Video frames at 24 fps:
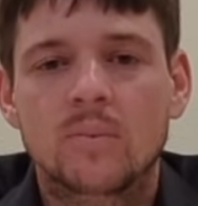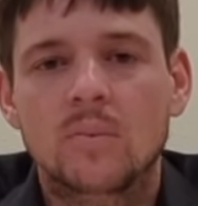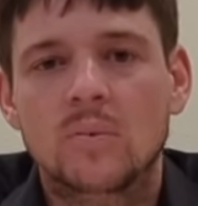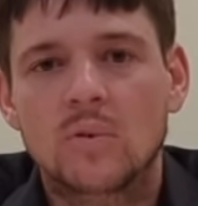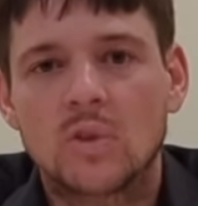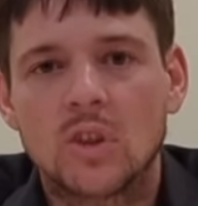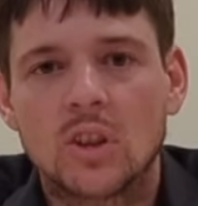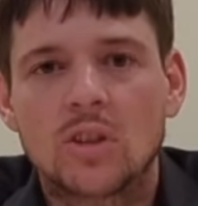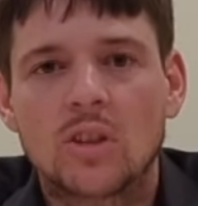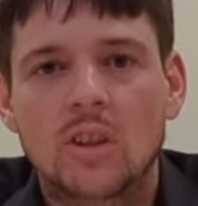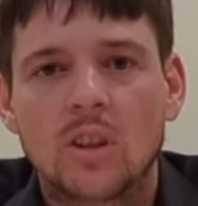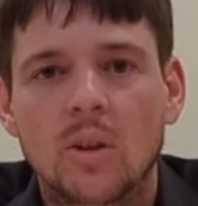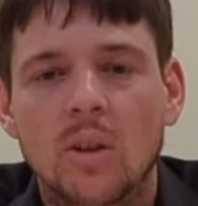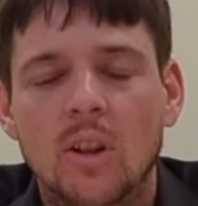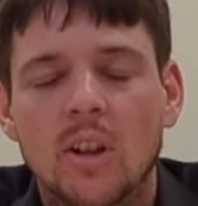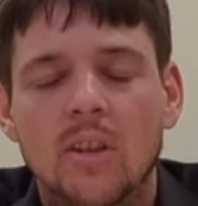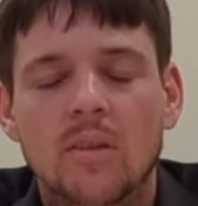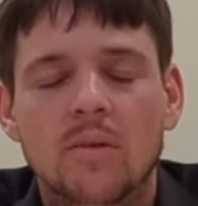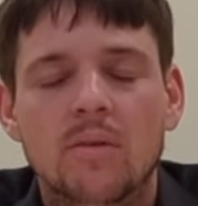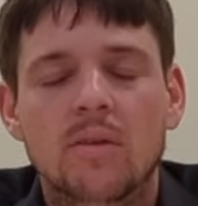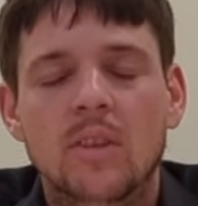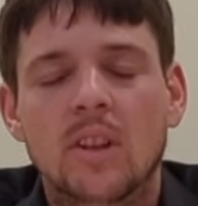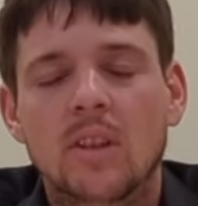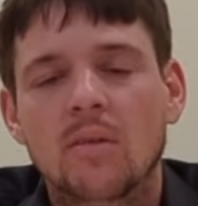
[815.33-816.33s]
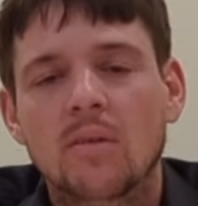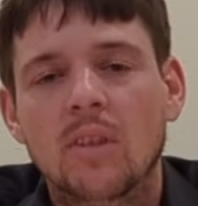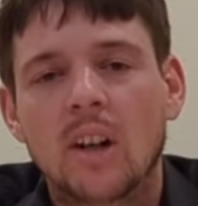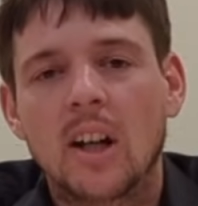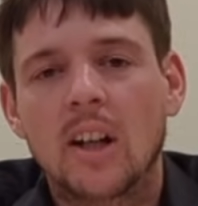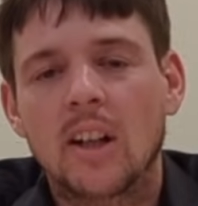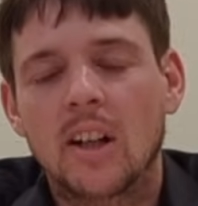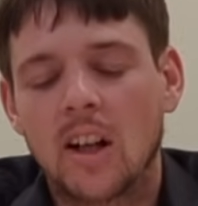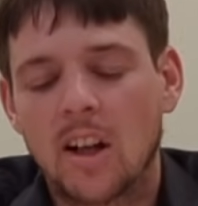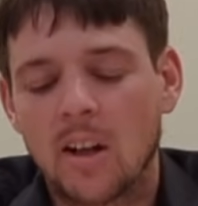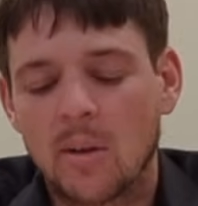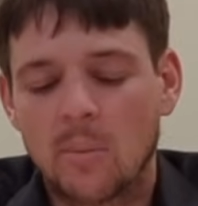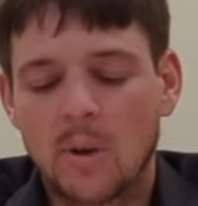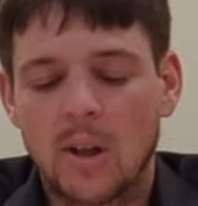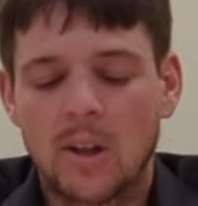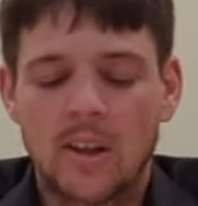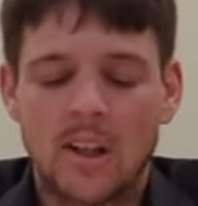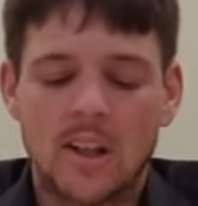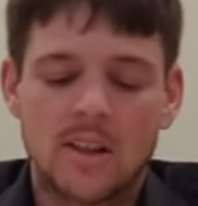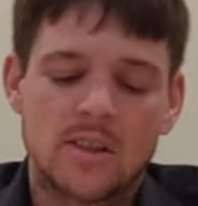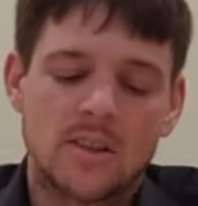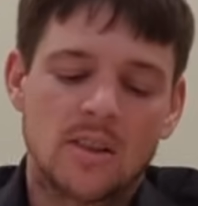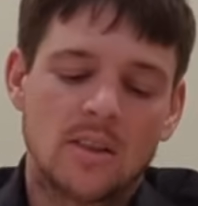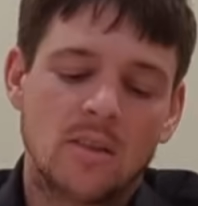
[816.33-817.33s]
Just go in and find out about
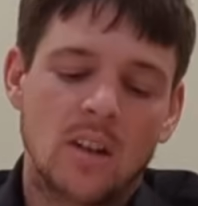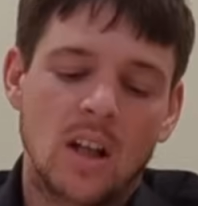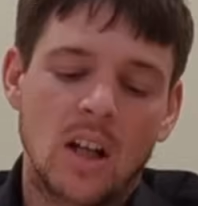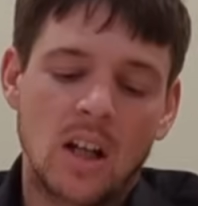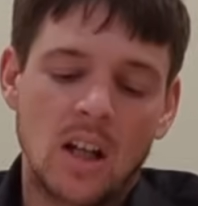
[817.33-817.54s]
that stuff.